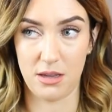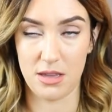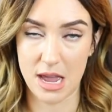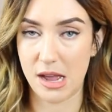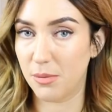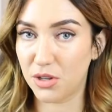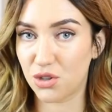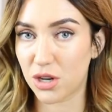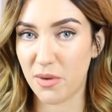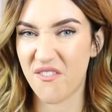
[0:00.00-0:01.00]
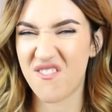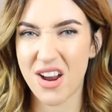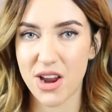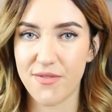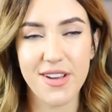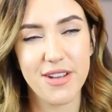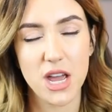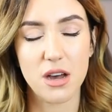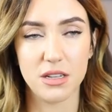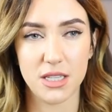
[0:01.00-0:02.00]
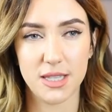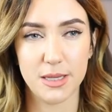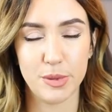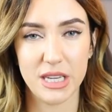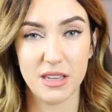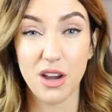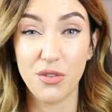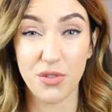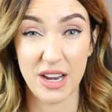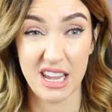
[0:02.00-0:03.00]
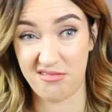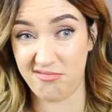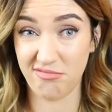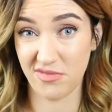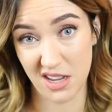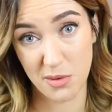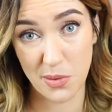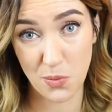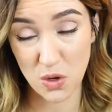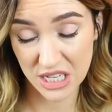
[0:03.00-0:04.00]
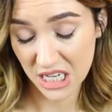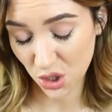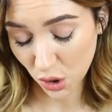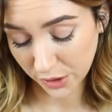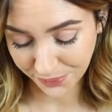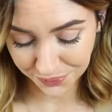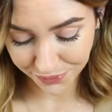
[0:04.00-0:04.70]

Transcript: yeah, I'm gonna try my very, very hardest to be, and hopefully I won't want it at all.